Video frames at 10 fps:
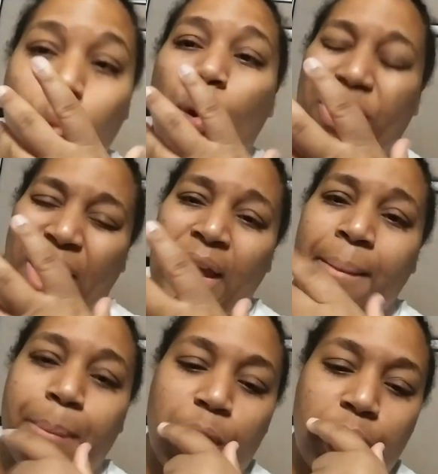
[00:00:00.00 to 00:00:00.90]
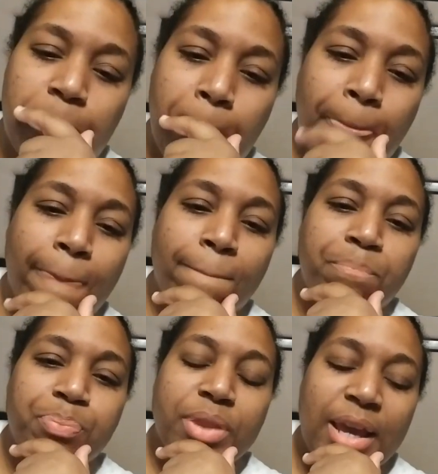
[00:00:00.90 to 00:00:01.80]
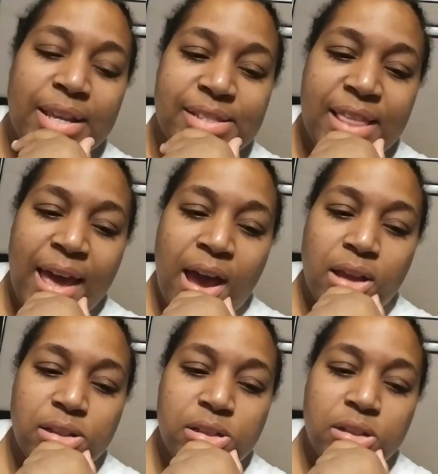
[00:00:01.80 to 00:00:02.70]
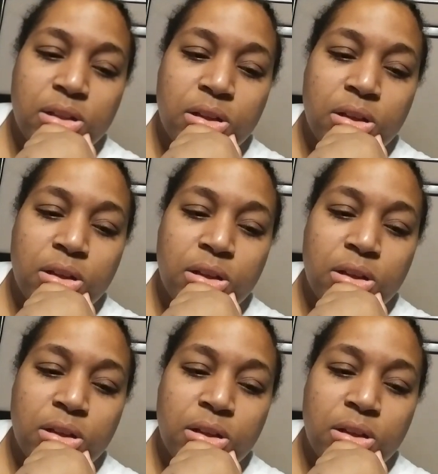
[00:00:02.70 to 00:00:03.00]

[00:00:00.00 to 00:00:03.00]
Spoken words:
with Amber is that